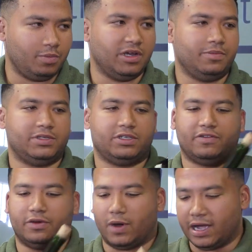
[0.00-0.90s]
purpose of
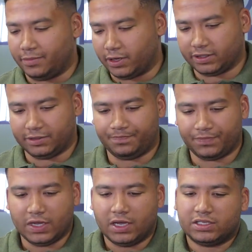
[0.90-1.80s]
a wine bottle,
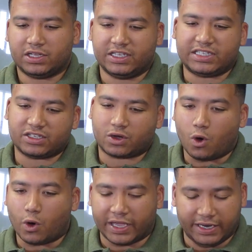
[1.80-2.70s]
so this has a
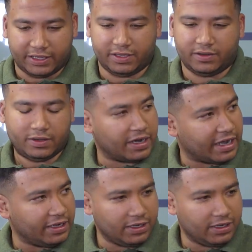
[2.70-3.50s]
cork in it, right?